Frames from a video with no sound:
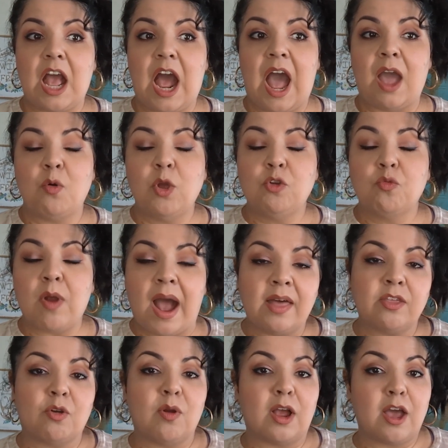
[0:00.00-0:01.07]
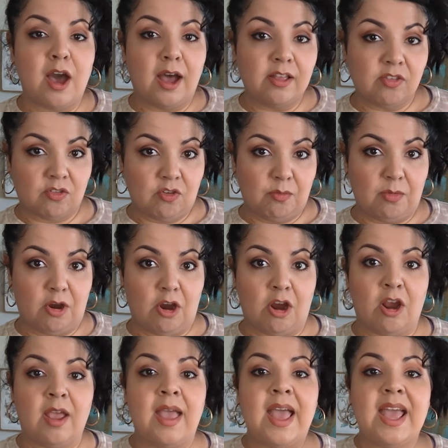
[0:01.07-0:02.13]
I would rather a customer
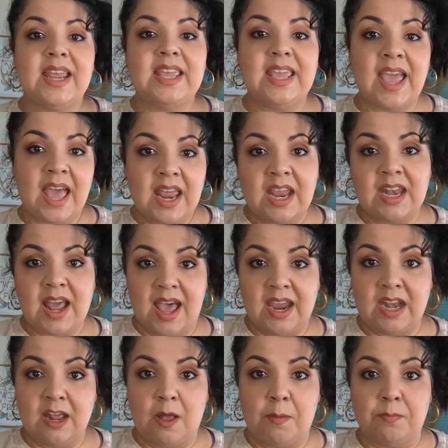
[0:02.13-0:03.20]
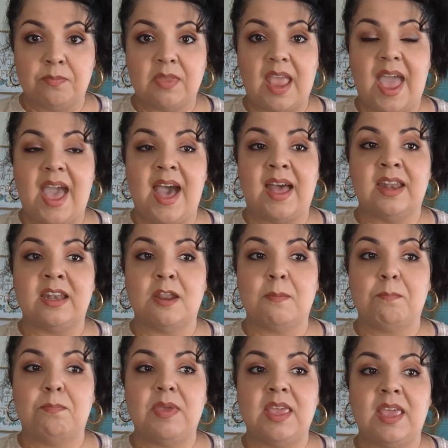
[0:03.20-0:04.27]
get an item and
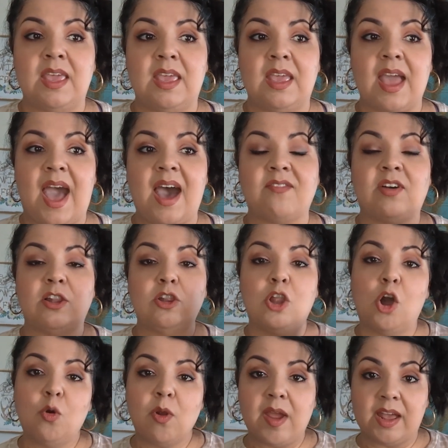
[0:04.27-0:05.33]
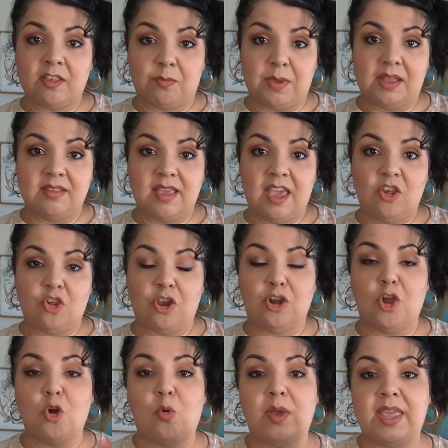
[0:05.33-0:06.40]
have a lower expectation
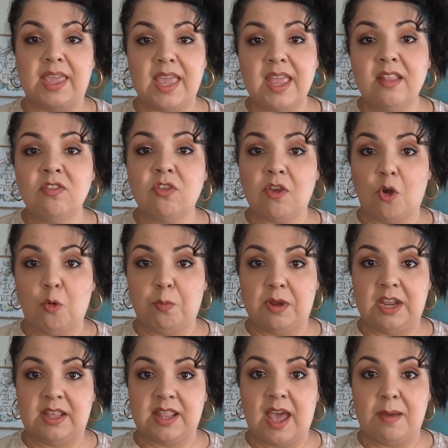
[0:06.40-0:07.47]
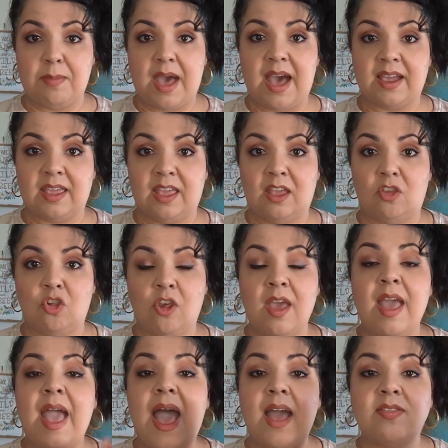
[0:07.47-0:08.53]
going into opening that package
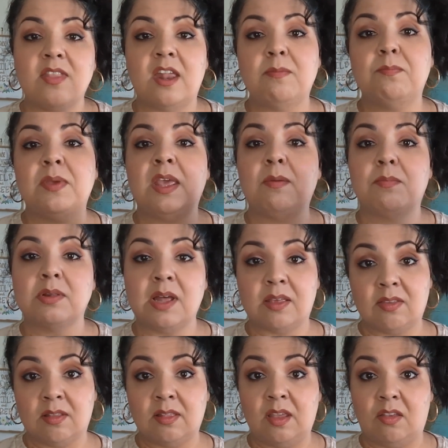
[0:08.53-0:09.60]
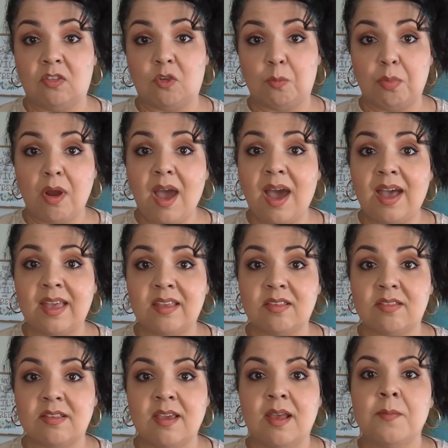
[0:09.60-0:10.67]
and then being pleasantly
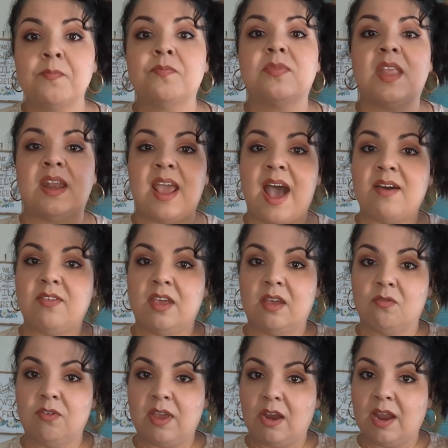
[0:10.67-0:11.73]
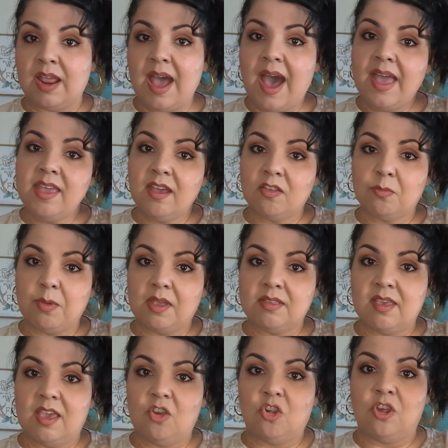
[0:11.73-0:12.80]
surprised than having a very high
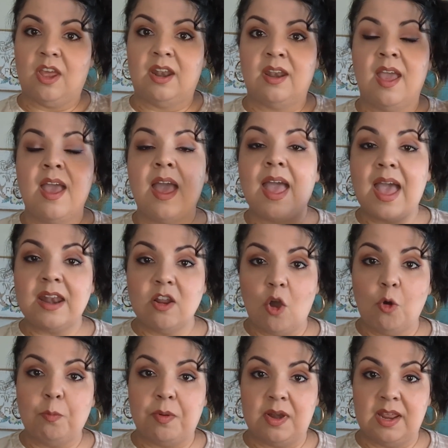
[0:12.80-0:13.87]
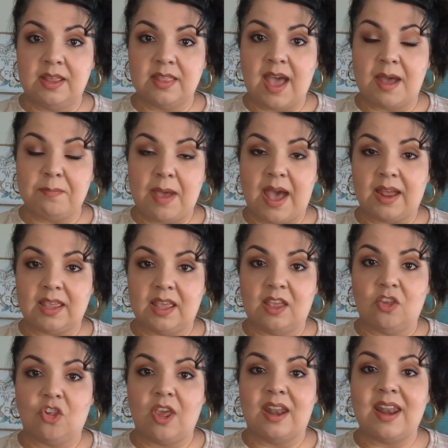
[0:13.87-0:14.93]
expectation and opening that
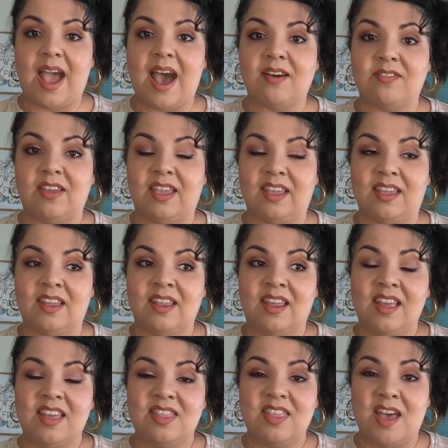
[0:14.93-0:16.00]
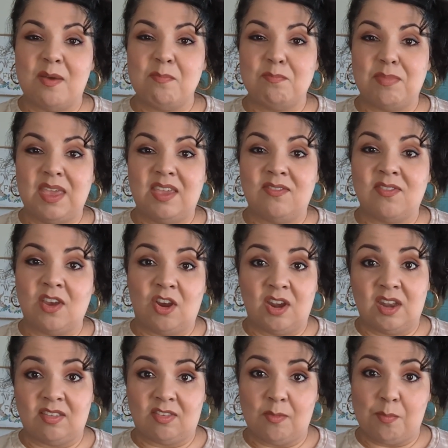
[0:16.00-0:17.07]
package and having them be very
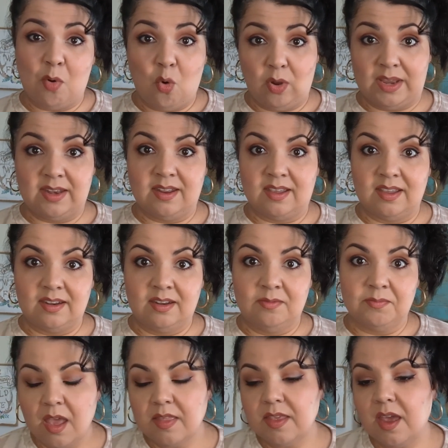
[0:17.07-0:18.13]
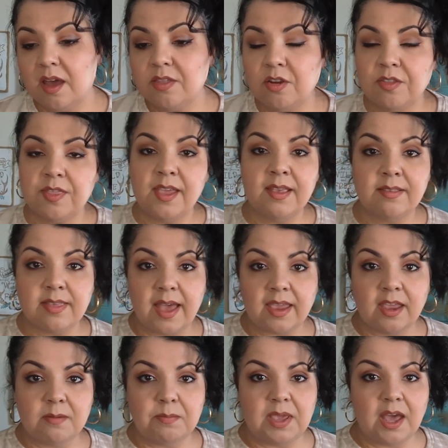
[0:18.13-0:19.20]
disappointed. The other things that
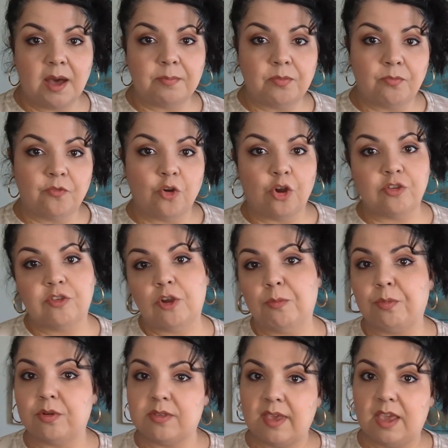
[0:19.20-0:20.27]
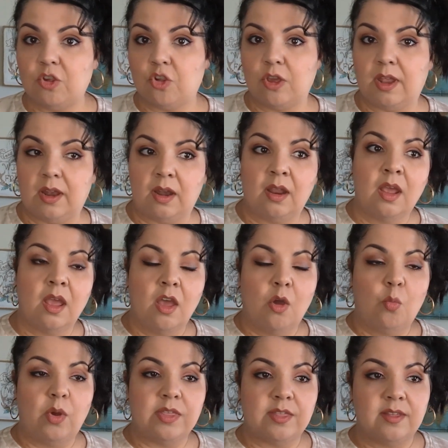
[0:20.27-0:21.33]
can be up for interpretation
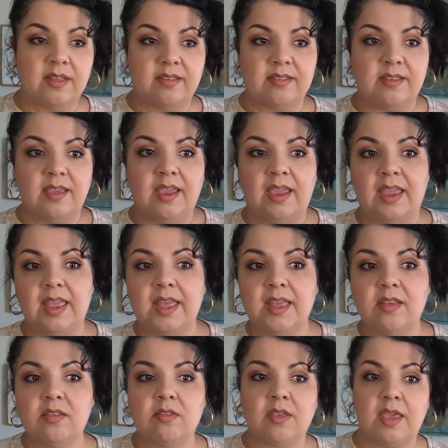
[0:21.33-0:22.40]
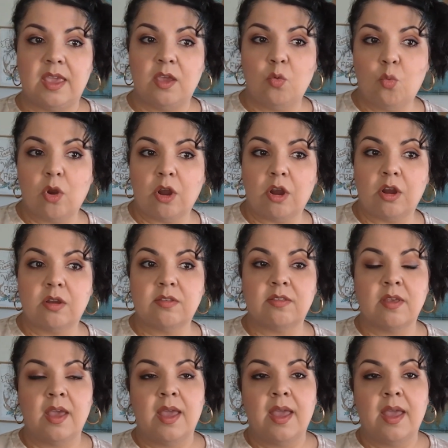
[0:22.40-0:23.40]
with listing is keywords.